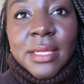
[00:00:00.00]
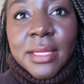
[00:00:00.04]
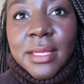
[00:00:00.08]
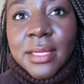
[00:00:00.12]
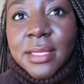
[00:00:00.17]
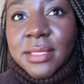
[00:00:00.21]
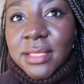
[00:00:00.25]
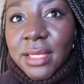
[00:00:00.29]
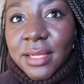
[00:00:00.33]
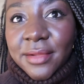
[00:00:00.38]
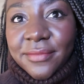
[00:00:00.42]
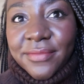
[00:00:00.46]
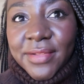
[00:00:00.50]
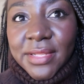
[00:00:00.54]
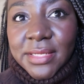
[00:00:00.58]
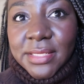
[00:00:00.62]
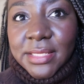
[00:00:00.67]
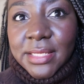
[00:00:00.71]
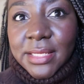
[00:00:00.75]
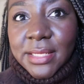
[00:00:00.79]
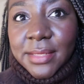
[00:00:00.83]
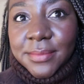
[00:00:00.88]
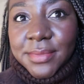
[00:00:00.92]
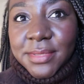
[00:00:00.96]
it's like a
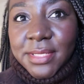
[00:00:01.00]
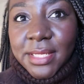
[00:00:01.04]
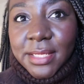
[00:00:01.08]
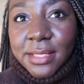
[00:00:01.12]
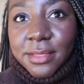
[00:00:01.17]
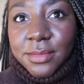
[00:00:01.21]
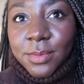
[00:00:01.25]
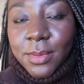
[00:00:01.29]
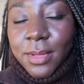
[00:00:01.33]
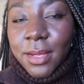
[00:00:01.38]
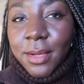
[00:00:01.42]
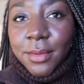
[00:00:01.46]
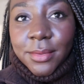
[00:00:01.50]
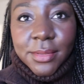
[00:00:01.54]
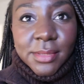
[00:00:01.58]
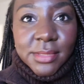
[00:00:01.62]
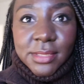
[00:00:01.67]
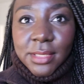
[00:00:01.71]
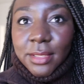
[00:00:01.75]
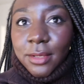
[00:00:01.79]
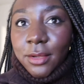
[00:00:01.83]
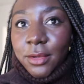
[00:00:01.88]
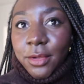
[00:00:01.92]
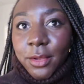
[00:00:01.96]
fenty lipstick as well there's
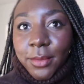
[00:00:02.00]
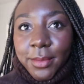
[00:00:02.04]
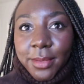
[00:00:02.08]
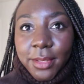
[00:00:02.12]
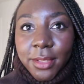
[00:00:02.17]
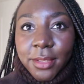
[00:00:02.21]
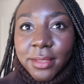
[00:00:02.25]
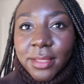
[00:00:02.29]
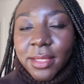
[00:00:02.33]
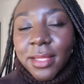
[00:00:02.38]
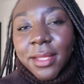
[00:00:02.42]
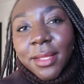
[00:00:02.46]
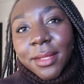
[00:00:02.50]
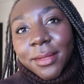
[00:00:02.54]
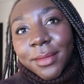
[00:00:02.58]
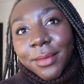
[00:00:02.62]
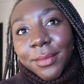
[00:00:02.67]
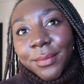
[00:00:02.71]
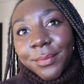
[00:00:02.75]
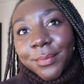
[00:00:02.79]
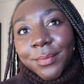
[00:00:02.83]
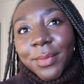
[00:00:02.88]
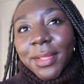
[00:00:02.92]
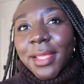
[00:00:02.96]
a lot going on
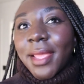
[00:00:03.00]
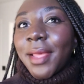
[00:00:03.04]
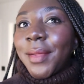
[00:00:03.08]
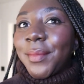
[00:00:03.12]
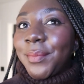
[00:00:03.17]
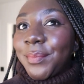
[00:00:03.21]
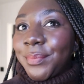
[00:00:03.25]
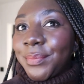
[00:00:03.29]
but yeah